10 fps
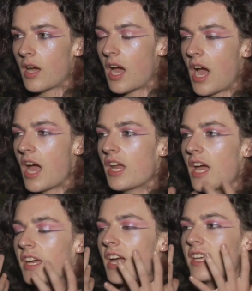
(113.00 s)
I,
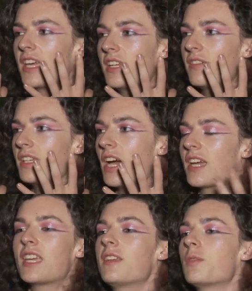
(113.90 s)
I, I, can't even I
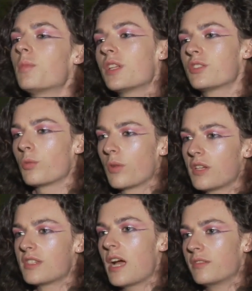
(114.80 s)
can't even put into
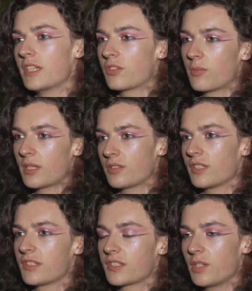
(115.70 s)
words how detrimental
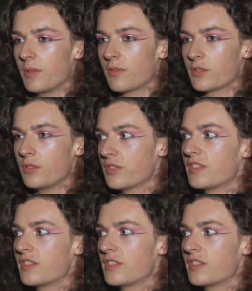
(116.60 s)
this is going to be for students.